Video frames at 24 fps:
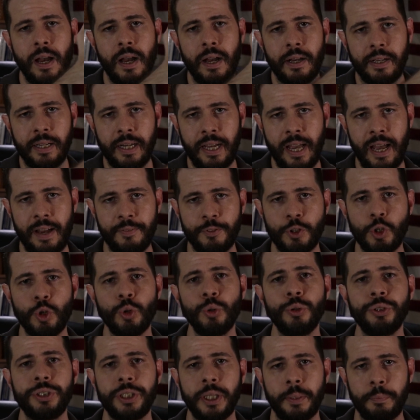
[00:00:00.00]
I'm going to have
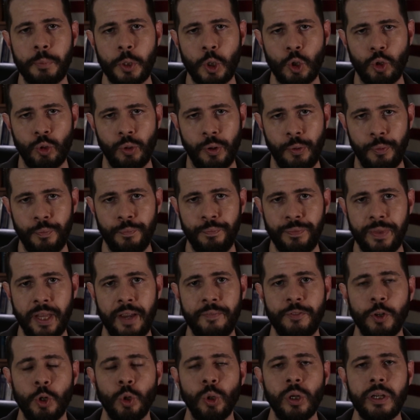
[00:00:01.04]
cruise ship crew.
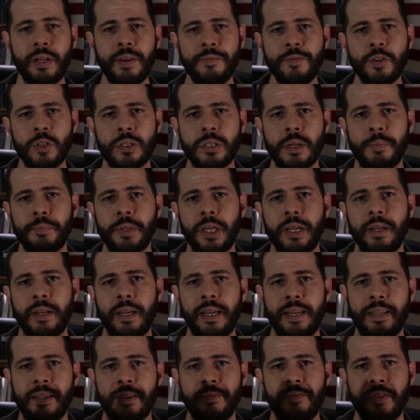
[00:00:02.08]
If you're looking for something
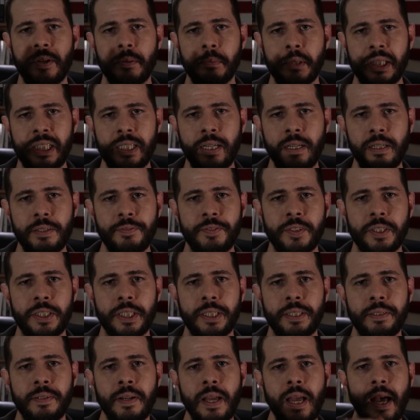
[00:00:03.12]
in the film and
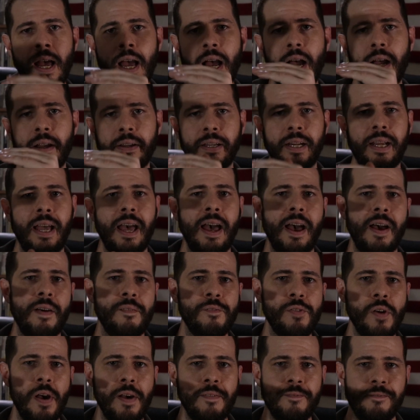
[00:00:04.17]
television, I'm gonna
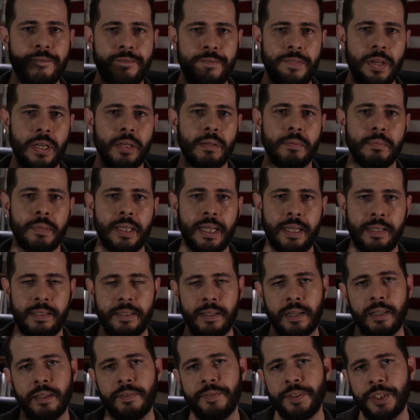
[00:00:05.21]
have film and
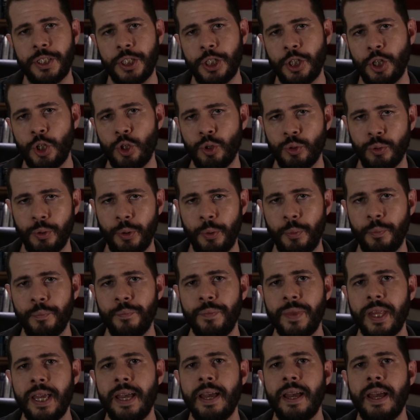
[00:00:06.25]
television crew.
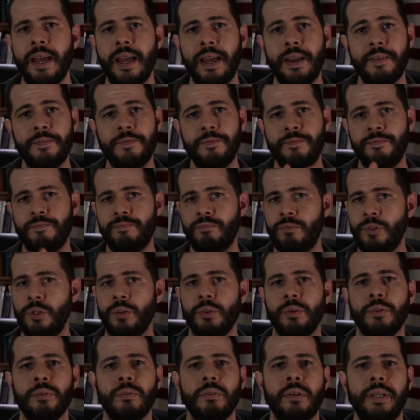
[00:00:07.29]
If
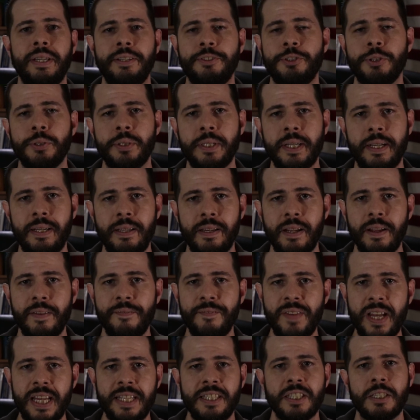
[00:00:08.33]
you're interested in
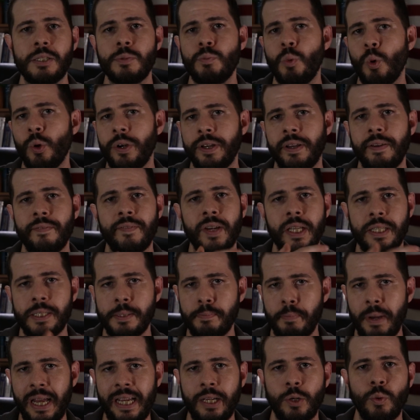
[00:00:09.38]
events, sporting events,
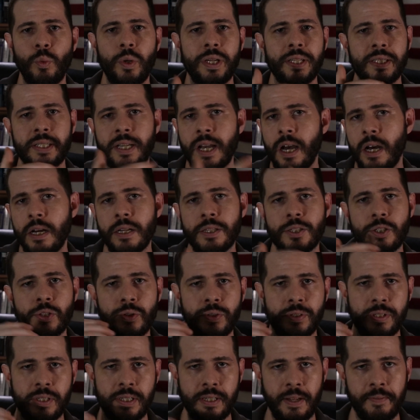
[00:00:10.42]
banquets,
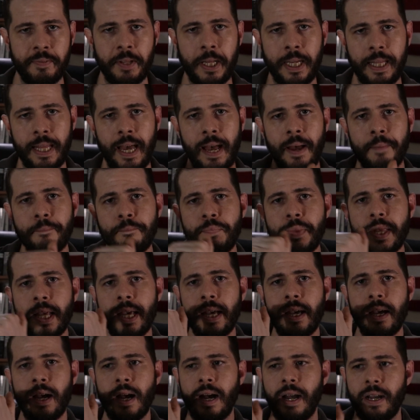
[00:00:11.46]
concerts, stuff like that,
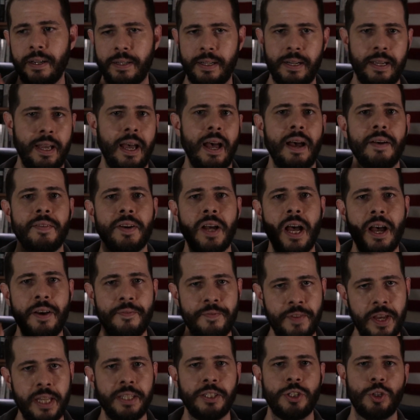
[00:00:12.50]
I'm gonna have
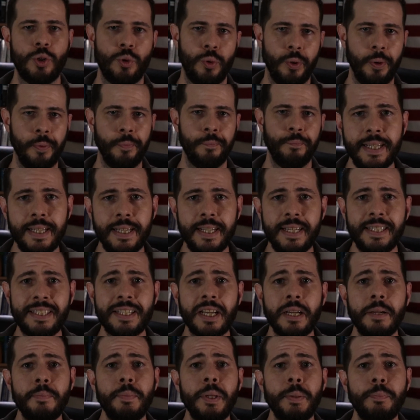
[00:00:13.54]
events crew. It's
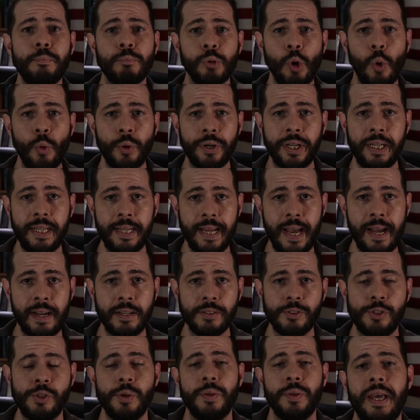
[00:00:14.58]
gonna be broken
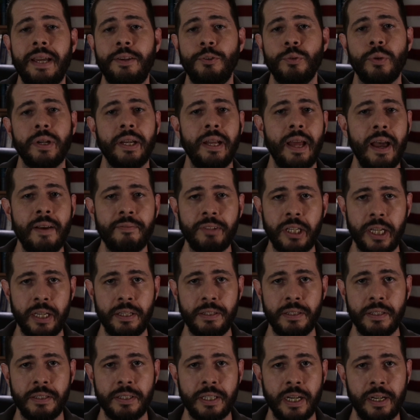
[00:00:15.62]
down that you can
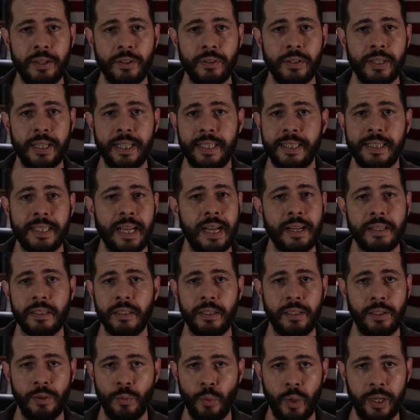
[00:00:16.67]
navigate the channel
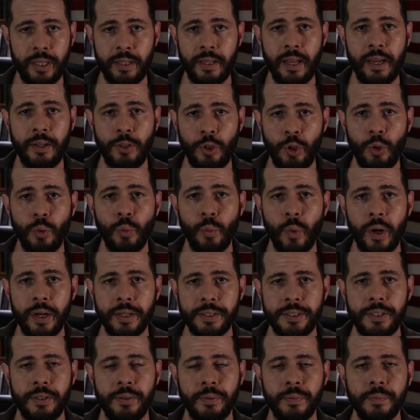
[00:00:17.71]
exactly the way that you
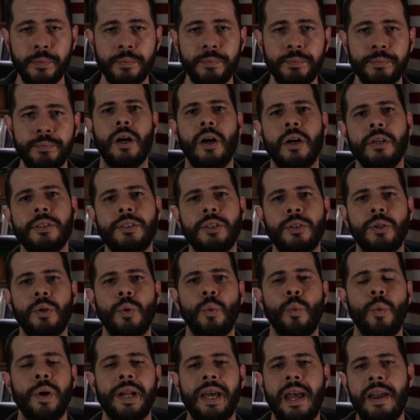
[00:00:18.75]
want to. Also,
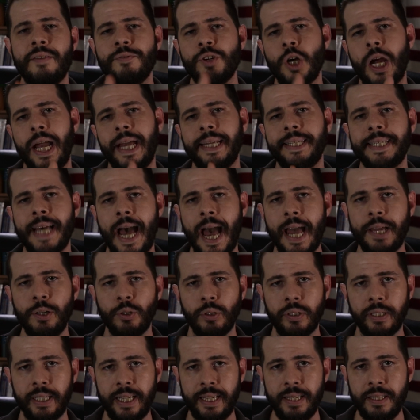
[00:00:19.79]
whatever I
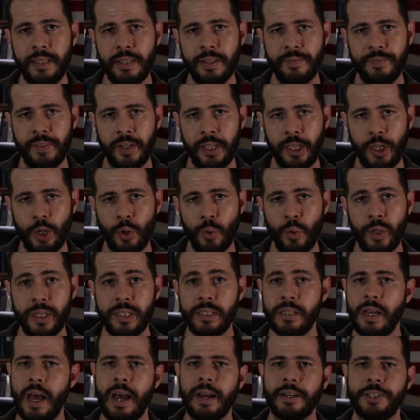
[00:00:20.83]
title in the video
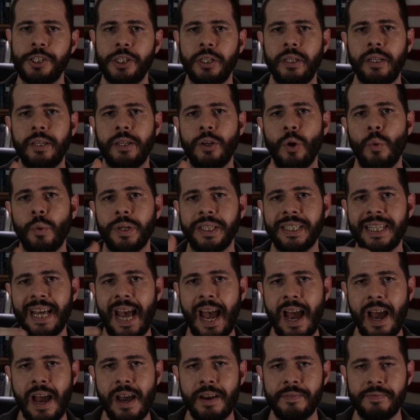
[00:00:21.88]
is actually going to
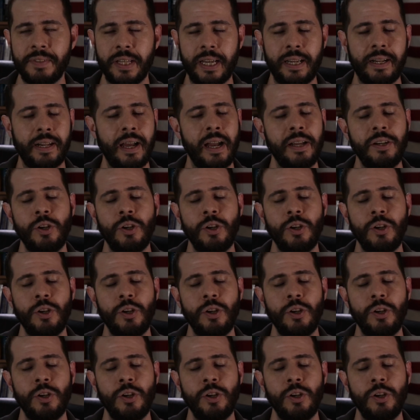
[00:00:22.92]
have that.